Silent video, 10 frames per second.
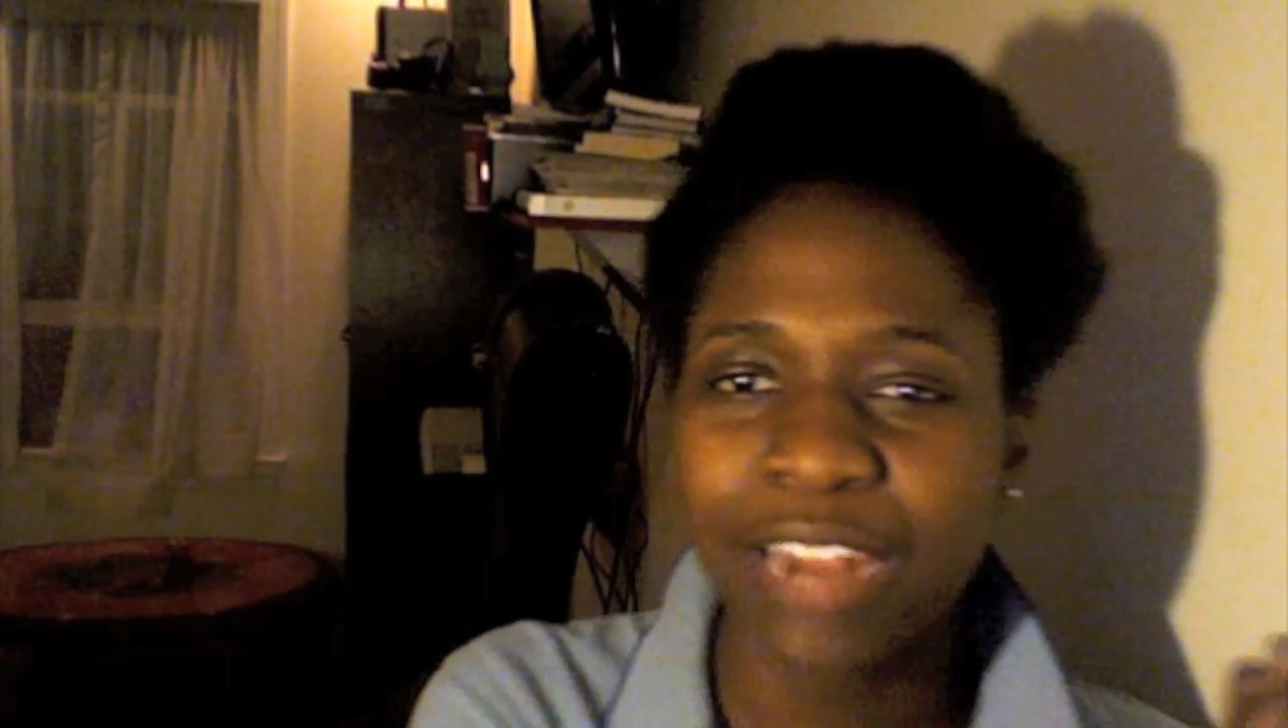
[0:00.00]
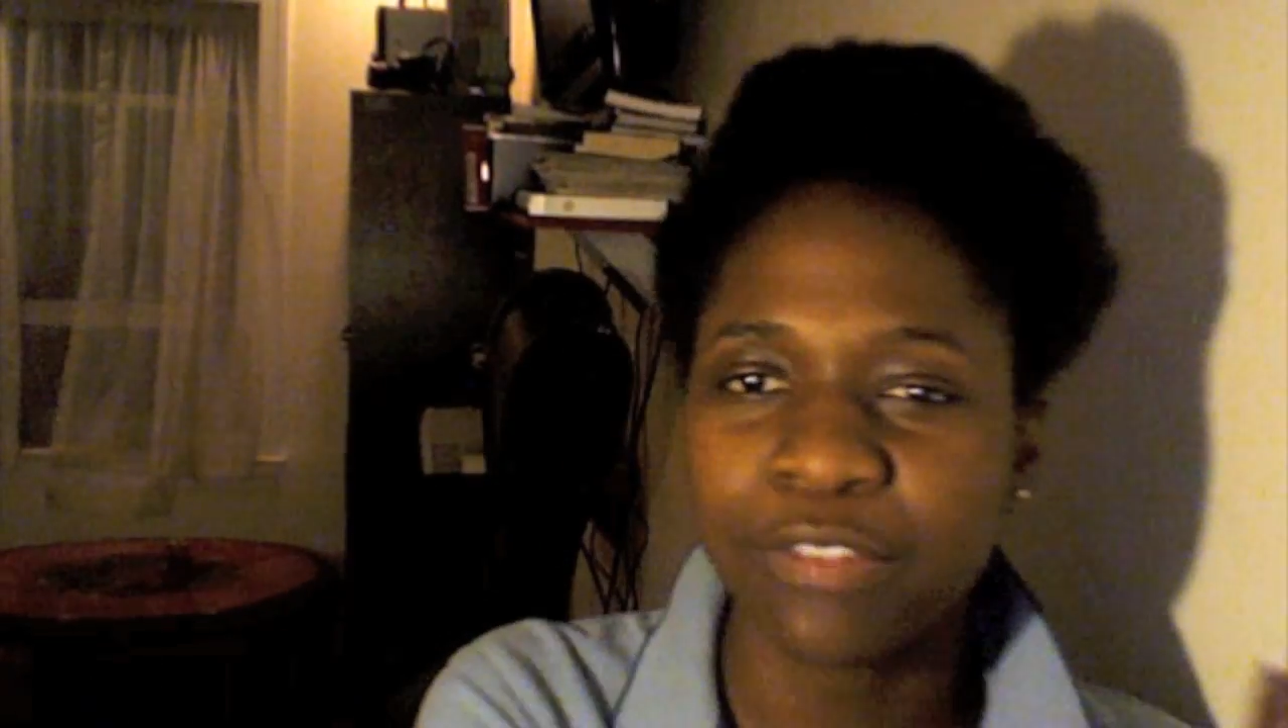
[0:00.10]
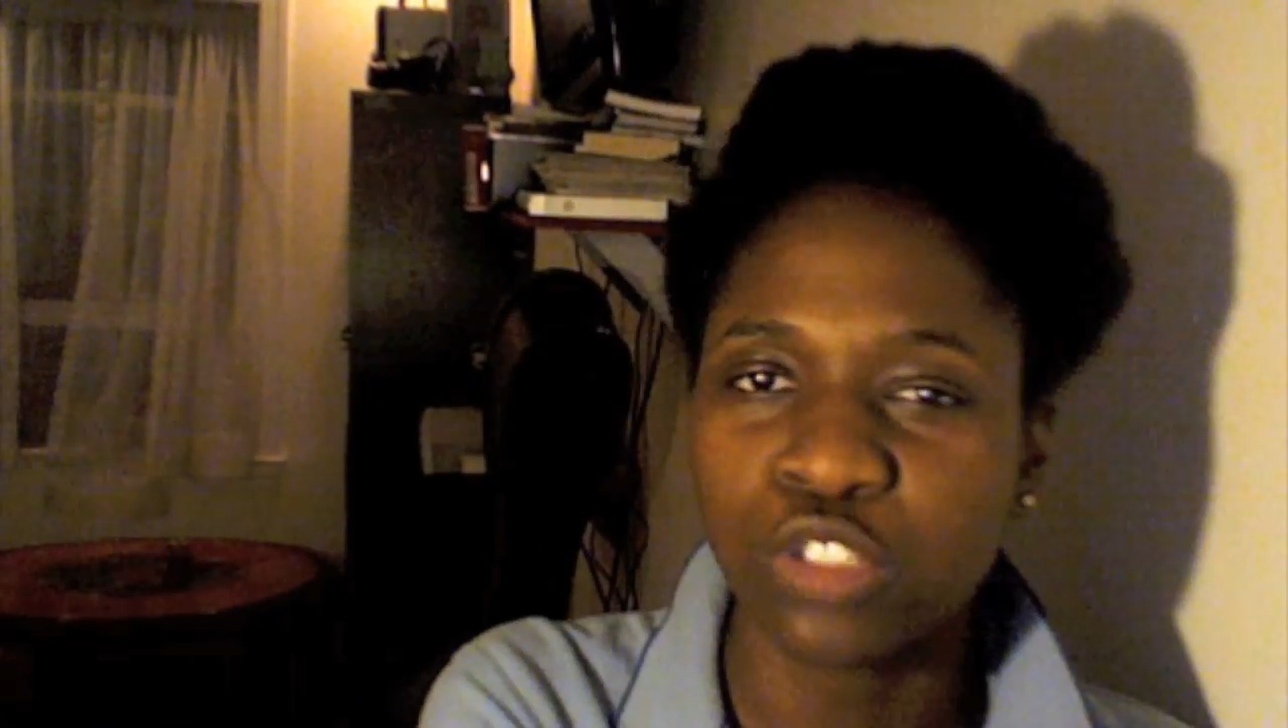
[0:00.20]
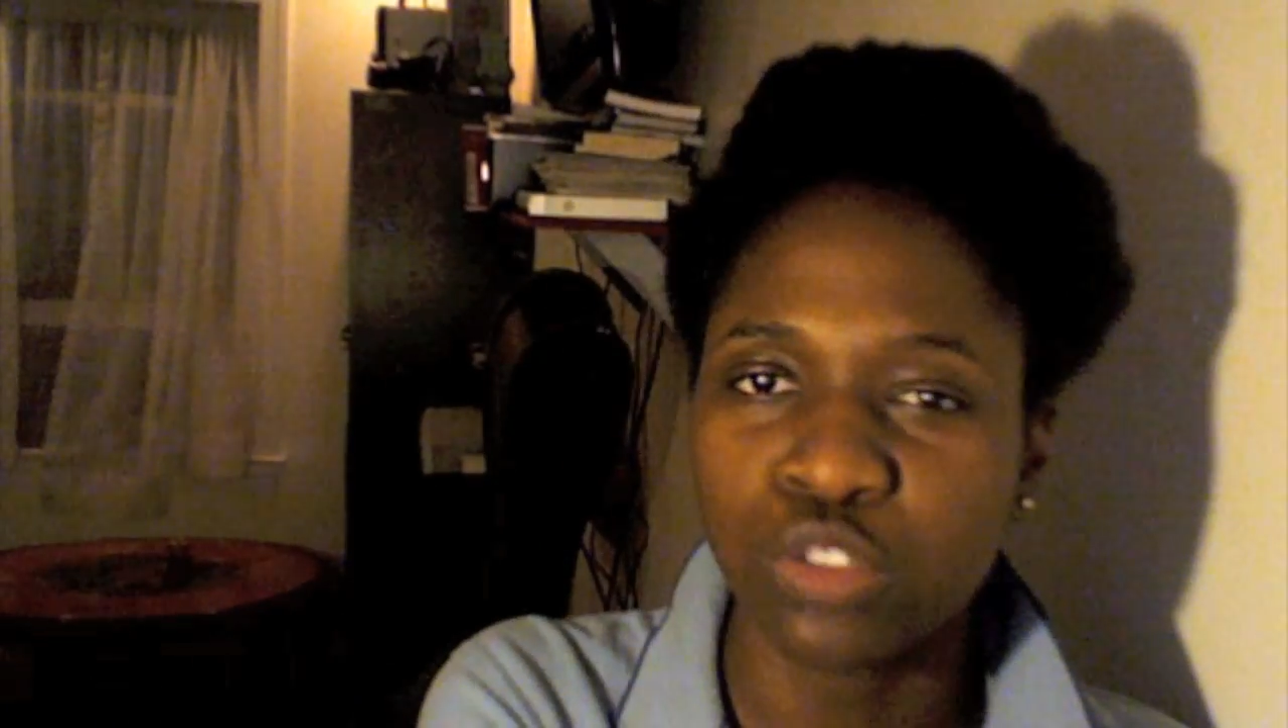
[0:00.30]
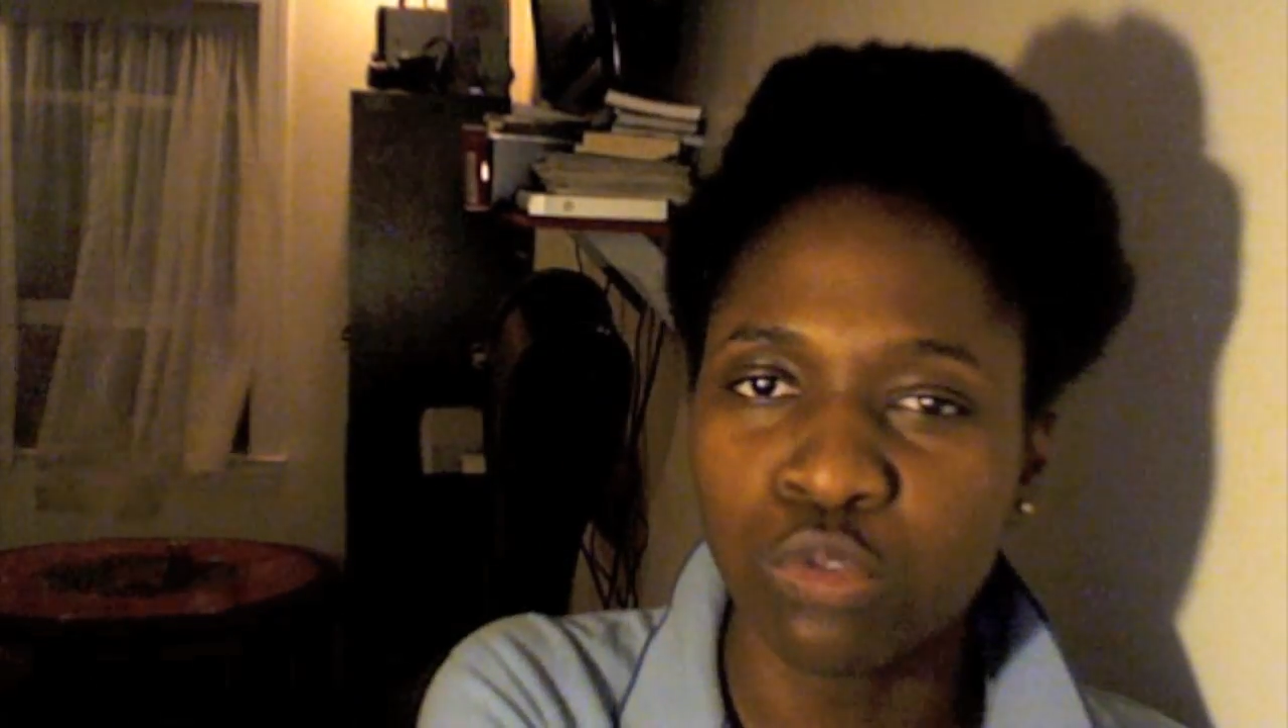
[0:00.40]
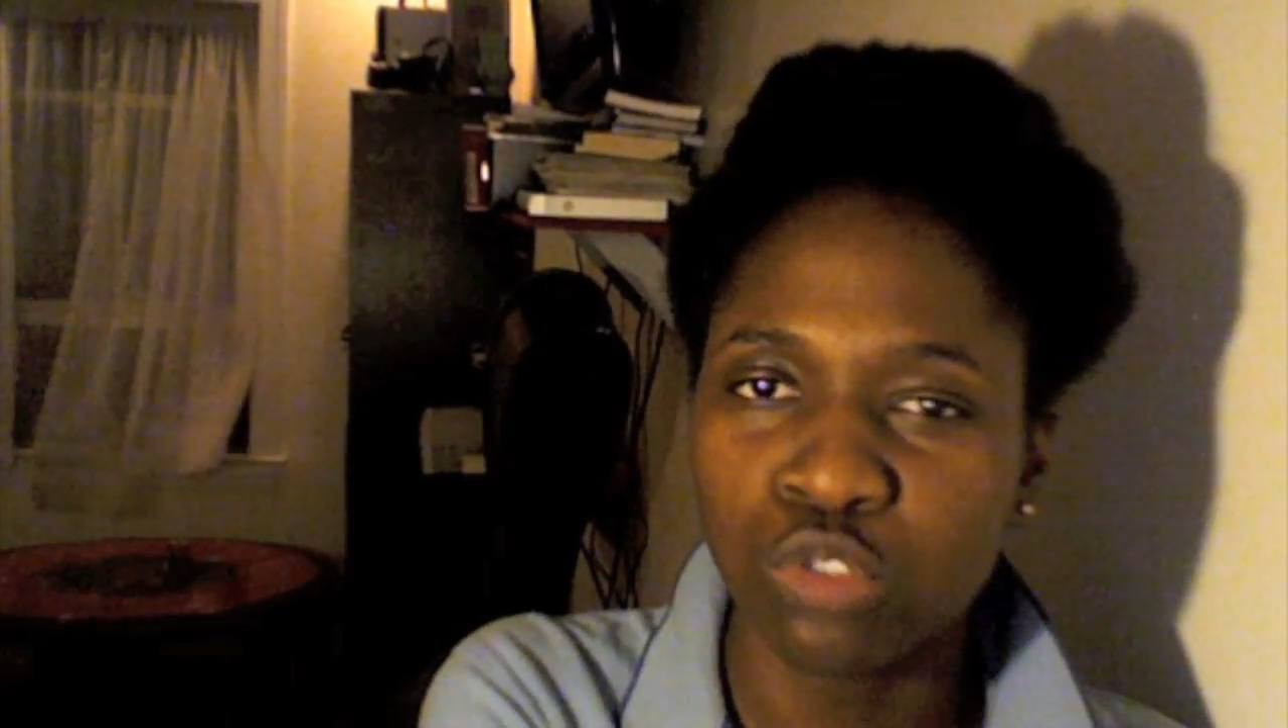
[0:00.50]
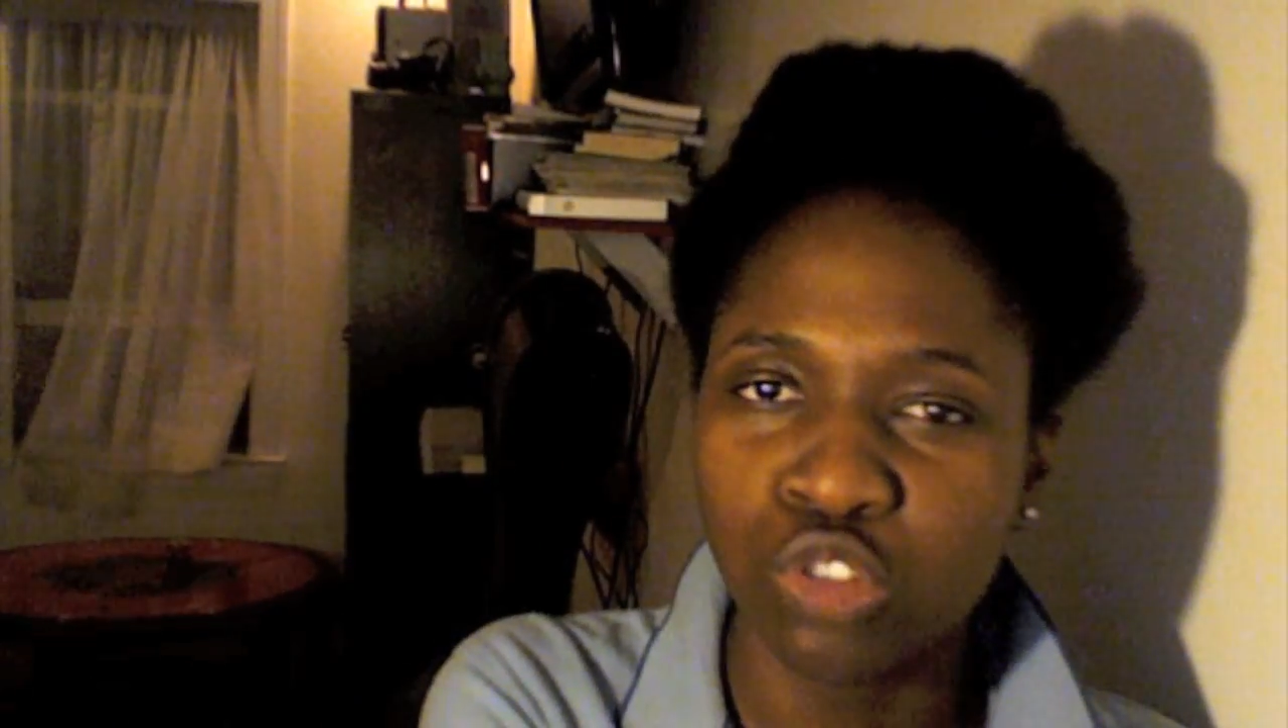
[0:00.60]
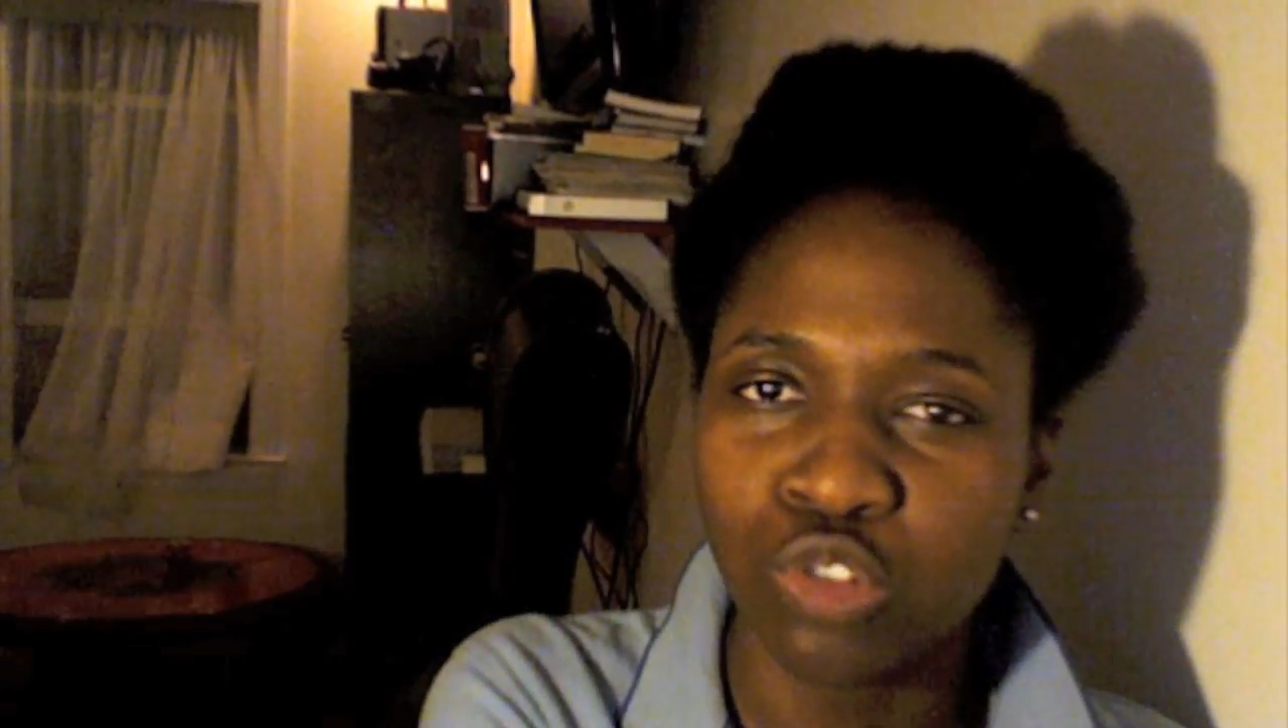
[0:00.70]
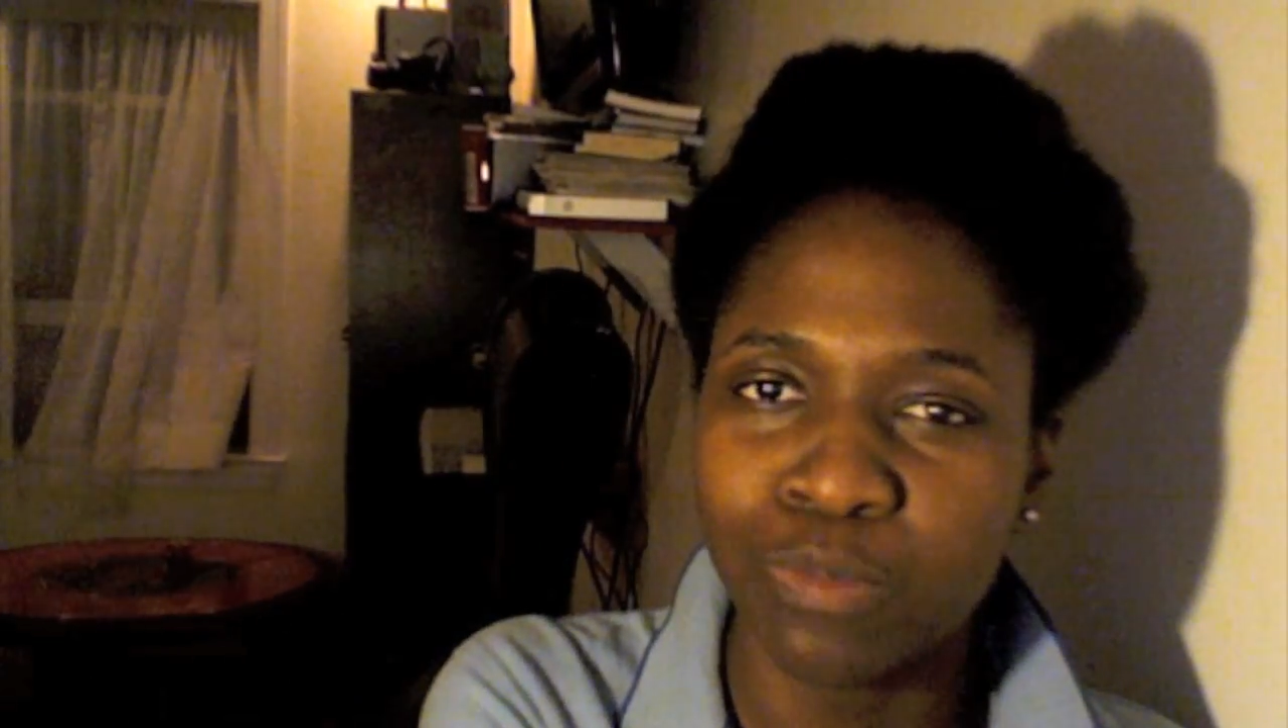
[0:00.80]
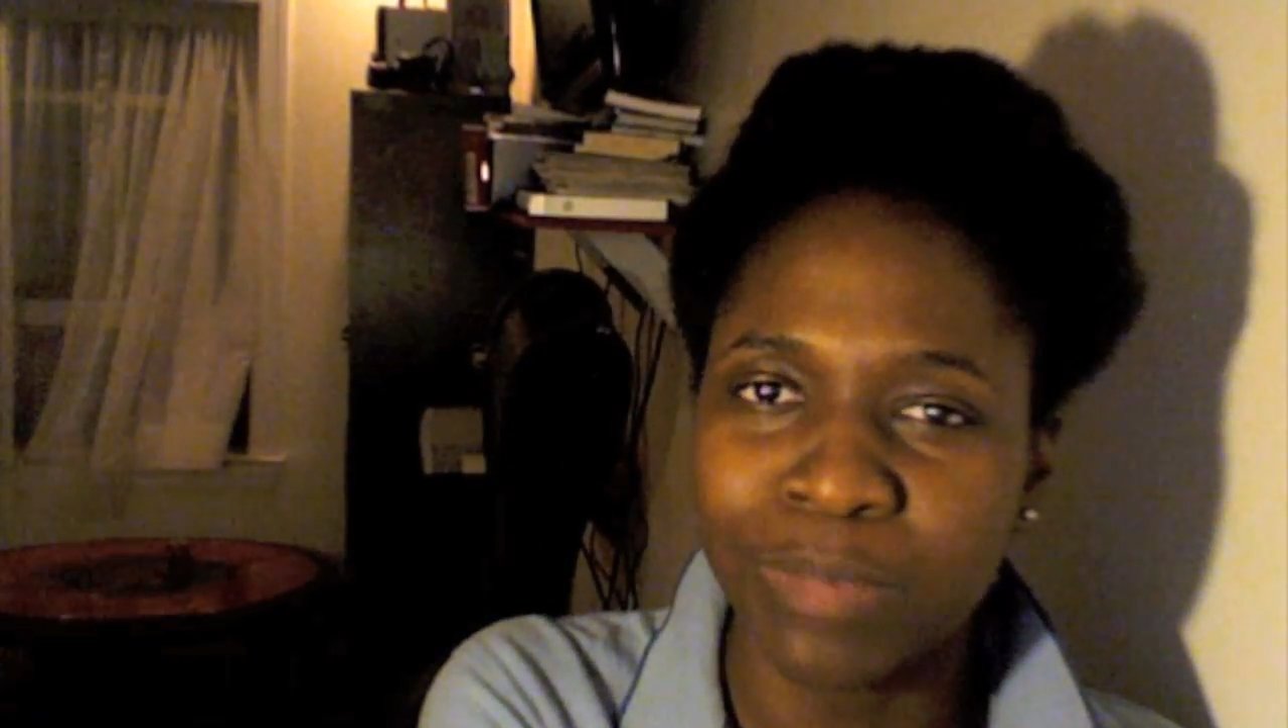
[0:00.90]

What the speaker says: of social